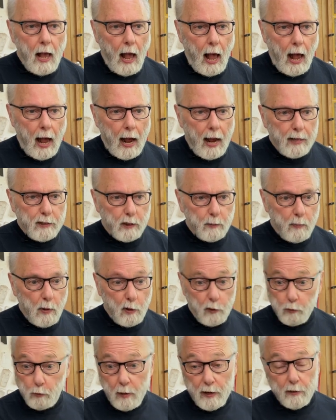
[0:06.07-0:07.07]
I
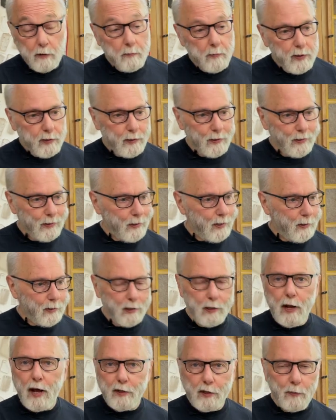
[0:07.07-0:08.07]
suppose one of the reasons
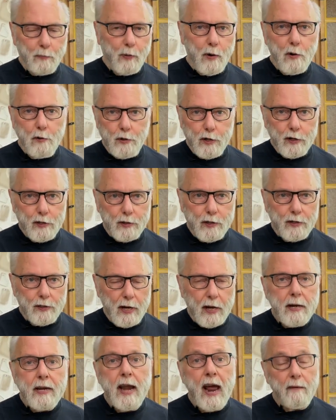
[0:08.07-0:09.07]
there's lots of projects because
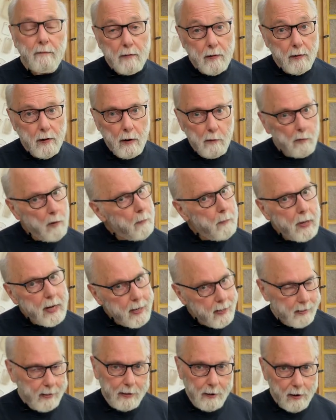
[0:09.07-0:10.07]
I never
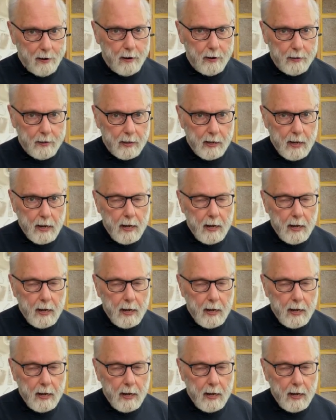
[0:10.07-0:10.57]
repeat the art.